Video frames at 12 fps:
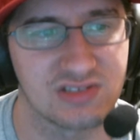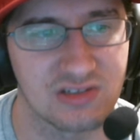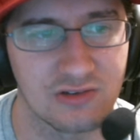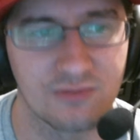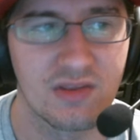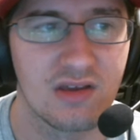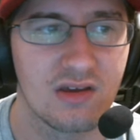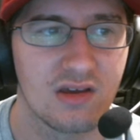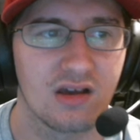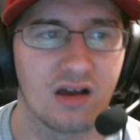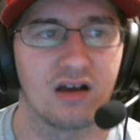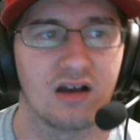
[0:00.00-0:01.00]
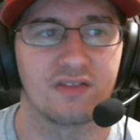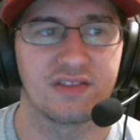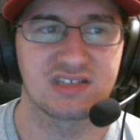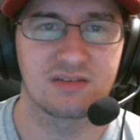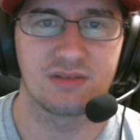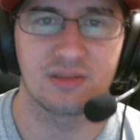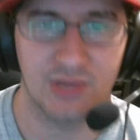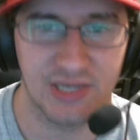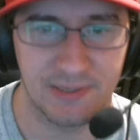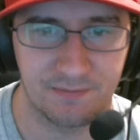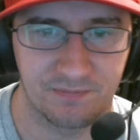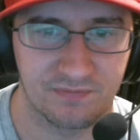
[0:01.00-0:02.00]
So that's gonna be the
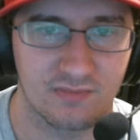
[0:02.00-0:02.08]
plan.